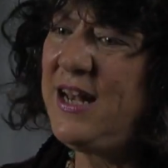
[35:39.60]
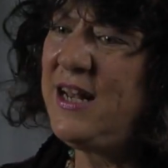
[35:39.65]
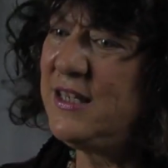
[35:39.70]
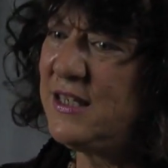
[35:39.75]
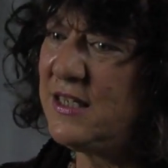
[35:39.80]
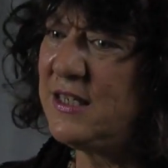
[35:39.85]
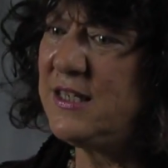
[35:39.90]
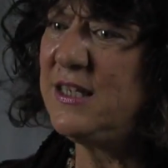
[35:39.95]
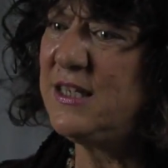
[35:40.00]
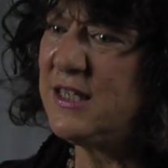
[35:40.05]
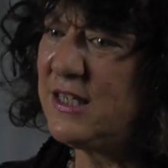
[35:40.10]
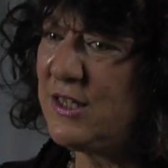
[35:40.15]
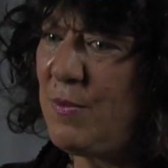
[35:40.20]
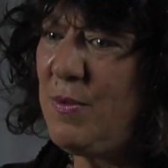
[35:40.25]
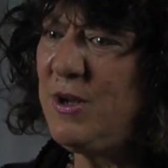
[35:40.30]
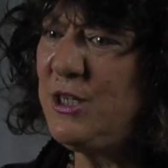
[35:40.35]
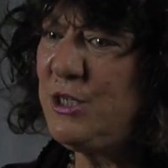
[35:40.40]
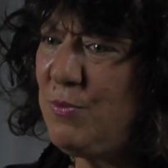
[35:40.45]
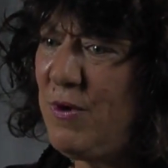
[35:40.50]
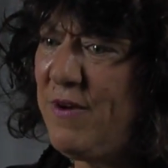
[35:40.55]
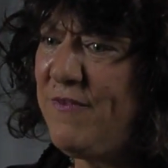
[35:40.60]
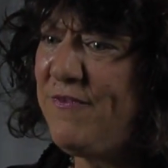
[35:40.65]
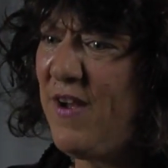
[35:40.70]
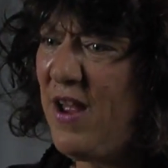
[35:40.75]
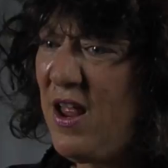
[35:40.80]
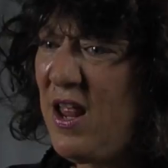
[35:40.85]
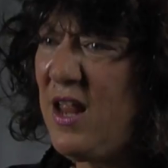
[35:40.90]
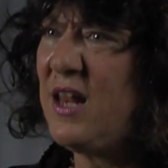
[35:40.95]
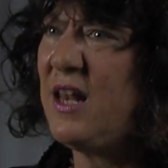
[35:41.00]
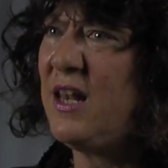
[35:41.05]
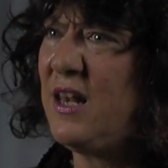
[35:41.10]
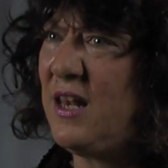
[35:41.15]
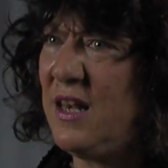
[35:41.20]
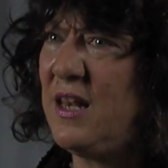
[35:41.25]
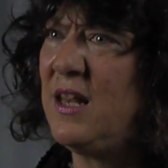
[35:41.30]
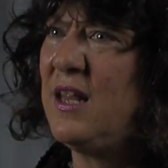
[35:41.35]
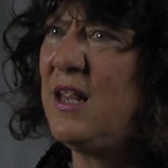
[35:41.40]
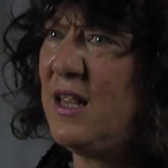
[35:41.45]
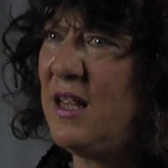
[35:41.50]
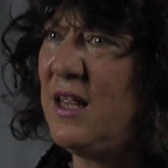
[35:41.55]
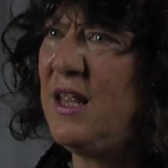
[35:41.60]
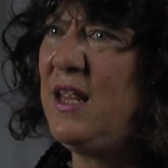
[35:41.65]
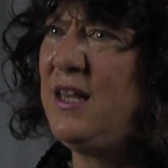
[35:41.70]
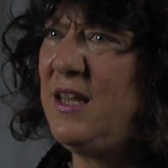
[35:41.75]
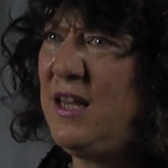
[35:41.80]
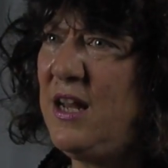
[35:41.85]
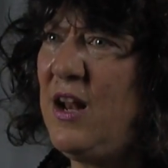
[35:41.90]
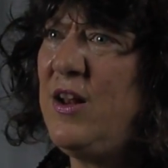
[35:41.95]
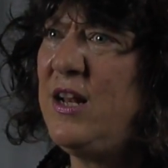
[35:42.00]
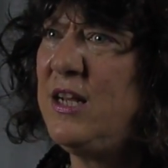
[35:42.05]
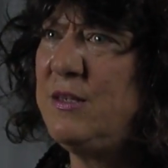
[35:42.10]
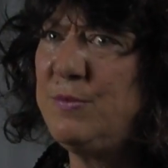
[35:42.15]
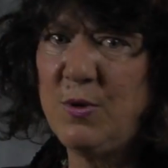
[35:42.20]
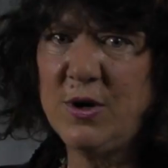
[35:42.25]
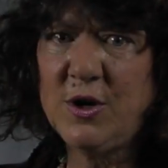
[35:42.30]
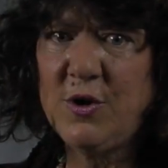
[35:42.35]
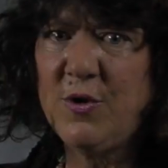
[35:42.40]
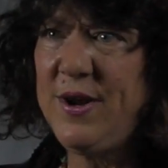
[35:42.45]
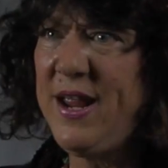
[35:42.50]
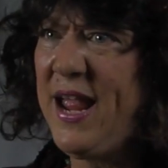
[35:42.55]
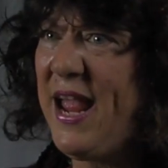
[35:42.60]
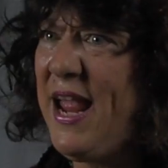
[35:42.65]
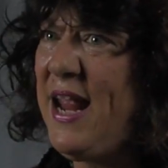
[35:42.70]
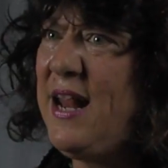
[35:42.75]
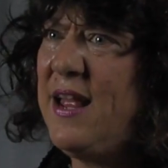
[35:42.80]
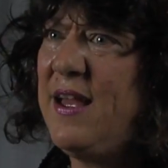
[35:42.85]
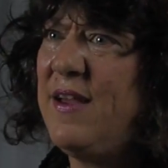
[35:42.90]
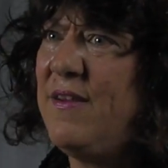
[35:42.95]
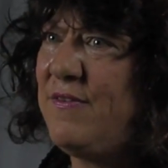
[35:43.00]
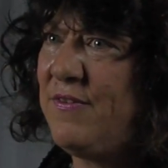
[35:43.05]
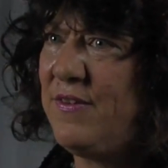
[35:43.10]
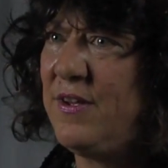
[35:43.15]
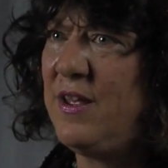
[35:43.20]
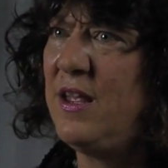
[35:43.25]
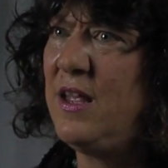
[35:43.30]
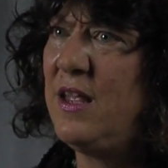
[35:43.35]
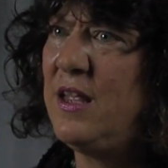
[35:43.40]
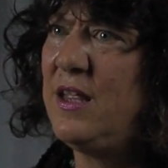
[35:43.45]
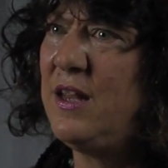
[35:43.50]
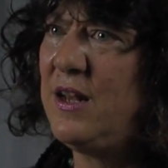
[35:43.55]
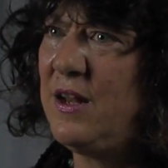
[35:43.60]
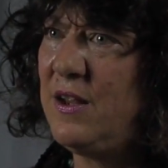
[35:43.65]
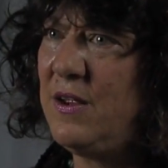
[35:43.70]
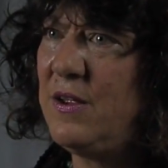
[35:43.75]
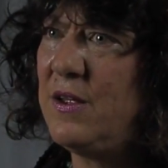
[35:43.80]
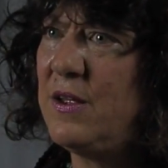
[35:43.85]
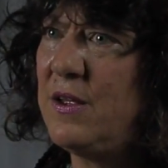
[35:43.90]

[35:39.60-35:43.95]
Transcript: and it's it's so much more fun. It is, and you know, it's yeah. more creative. Yeah, and it,